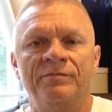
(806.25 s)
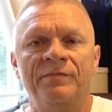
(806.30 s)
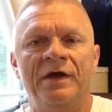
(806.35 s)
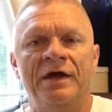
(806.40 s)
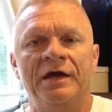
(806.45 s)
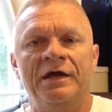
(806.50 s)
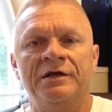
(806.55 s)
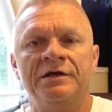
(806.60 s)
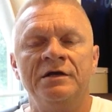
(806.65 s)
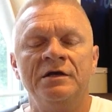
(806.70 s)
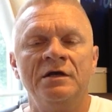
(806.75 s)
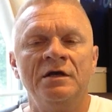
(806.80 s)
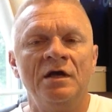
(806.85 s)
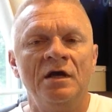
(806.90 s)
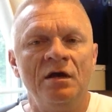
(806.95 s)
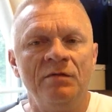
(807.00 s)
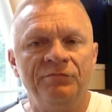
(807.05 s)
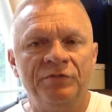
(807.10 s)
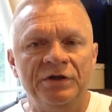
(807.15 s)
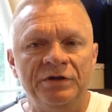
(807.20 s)
made.
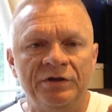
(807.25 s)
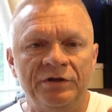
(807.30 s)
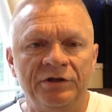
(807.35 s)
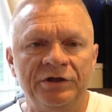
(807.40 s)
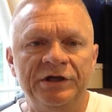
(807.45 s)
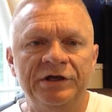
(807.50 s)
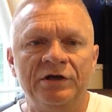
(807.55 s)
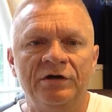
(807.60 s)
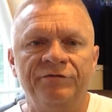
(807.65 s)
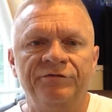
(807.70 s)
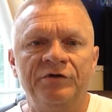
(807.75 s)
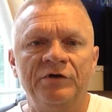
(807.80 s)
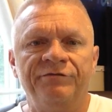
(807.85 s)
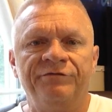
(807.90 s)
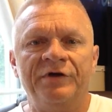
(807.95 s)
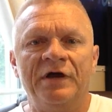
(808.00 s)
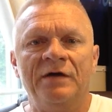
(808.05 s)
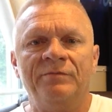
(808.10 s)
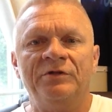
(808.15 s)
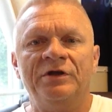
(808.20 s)
Be the leader of your
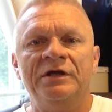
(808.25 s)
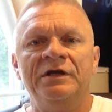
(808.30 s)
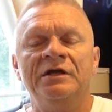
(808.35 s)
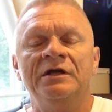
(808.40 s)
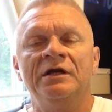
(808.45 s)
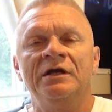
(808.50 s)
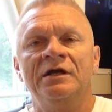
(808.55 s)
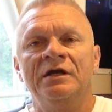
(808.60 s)
family.